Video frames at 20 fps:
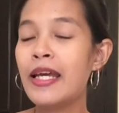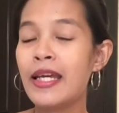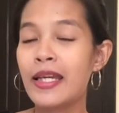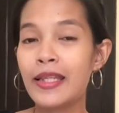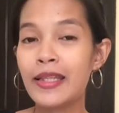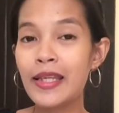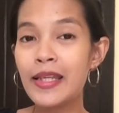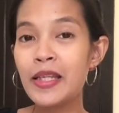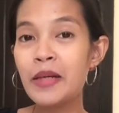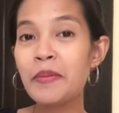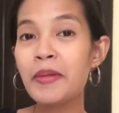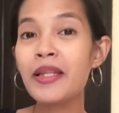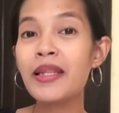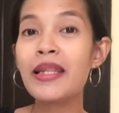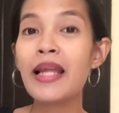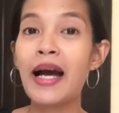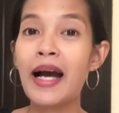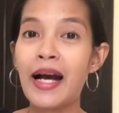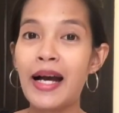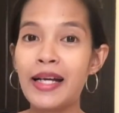Hindi
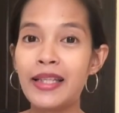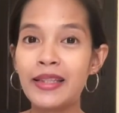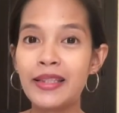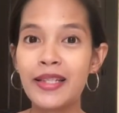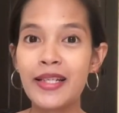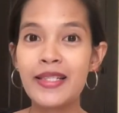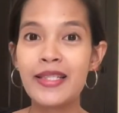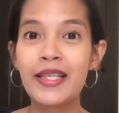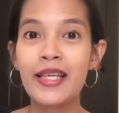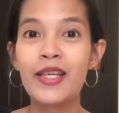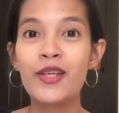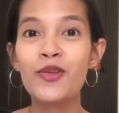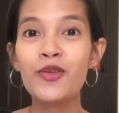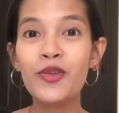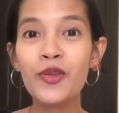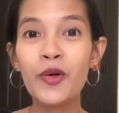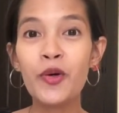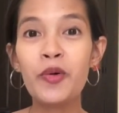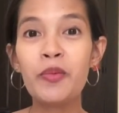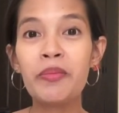naman lahat kasi you
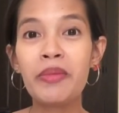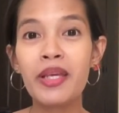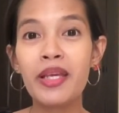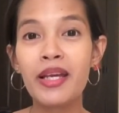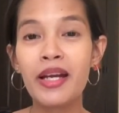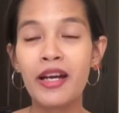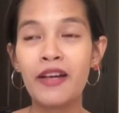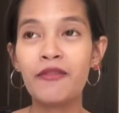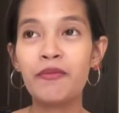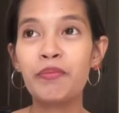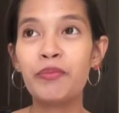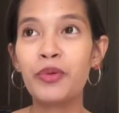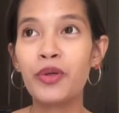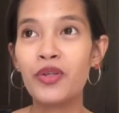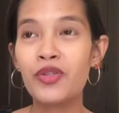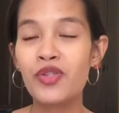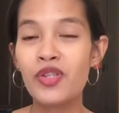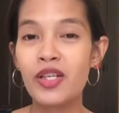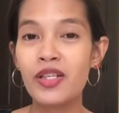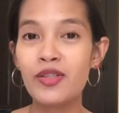know me, I've
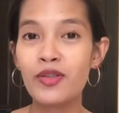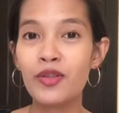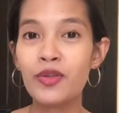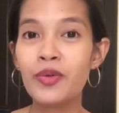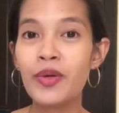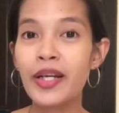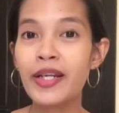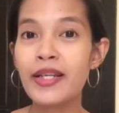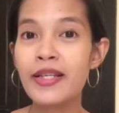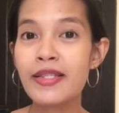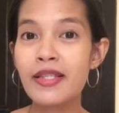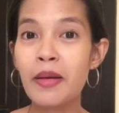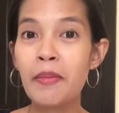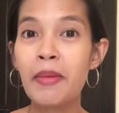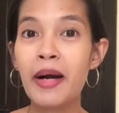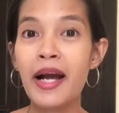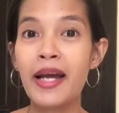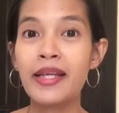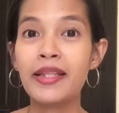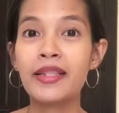purchased already some
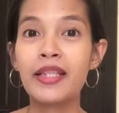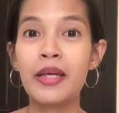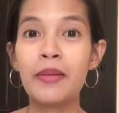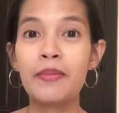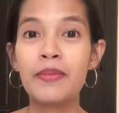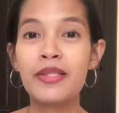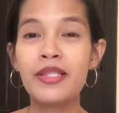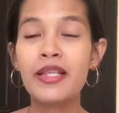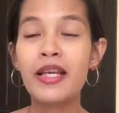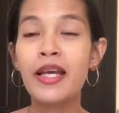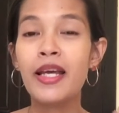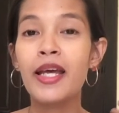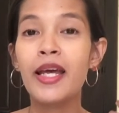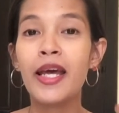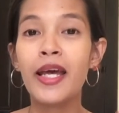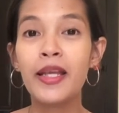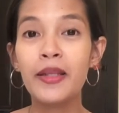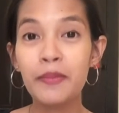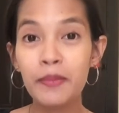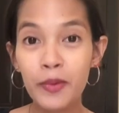items
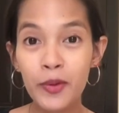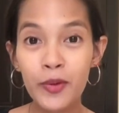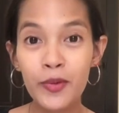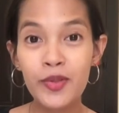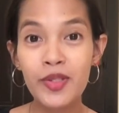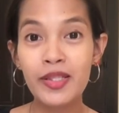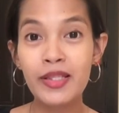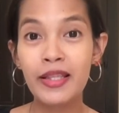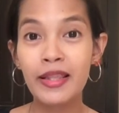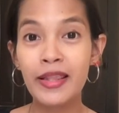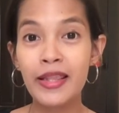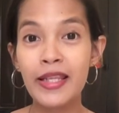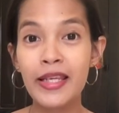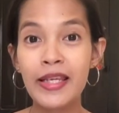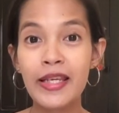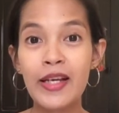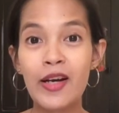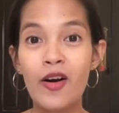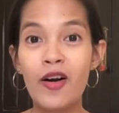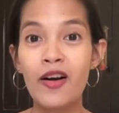and
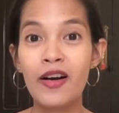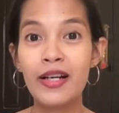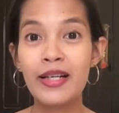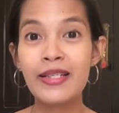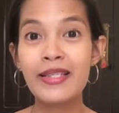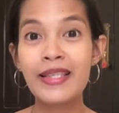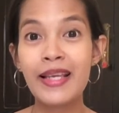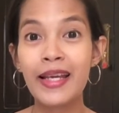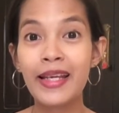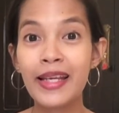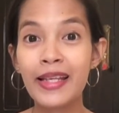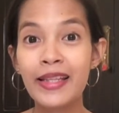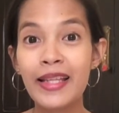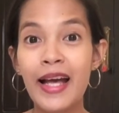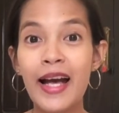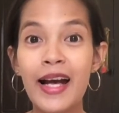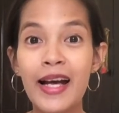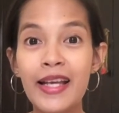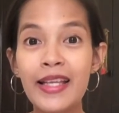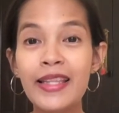mostly are
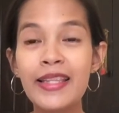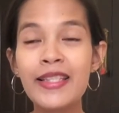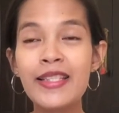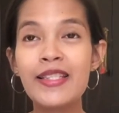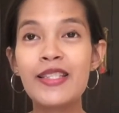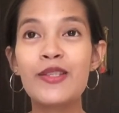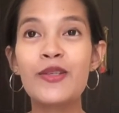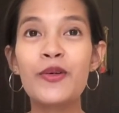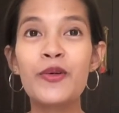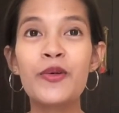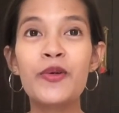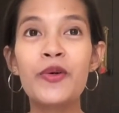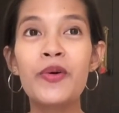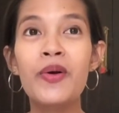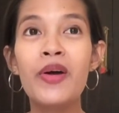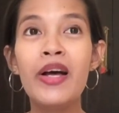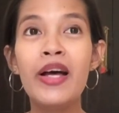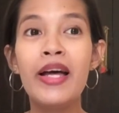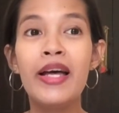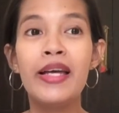second hand. So,
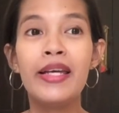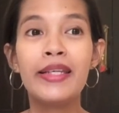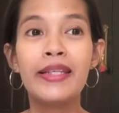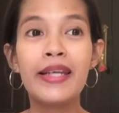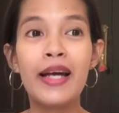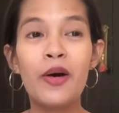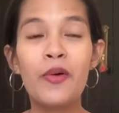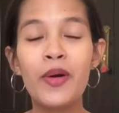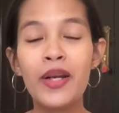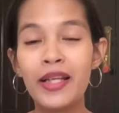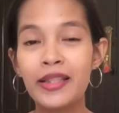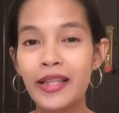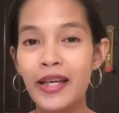yeah, wala